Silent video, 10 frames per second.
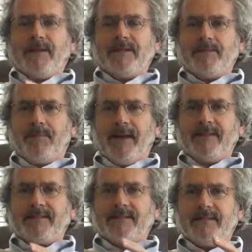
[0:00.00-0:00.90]
is
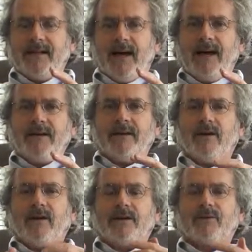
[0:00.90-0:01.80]
based not
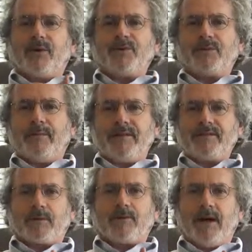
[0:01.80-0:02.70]
on gross
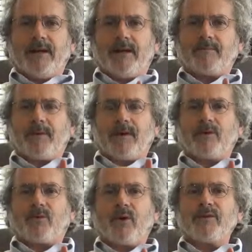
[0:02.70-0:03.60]
domestic product, but
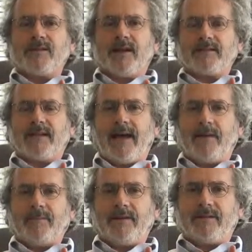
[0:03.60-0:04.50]
on gross national
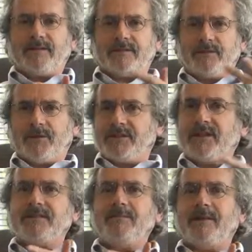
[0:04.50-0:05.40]
happiness, which
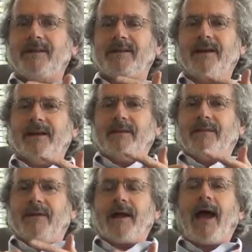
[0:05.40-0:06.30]
doesn't mean
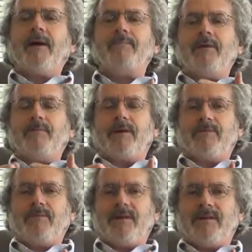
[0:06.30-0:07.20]
they're happy, but
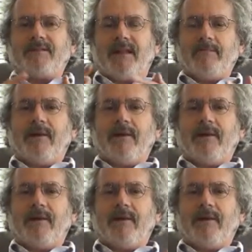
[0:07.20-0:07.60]
it means they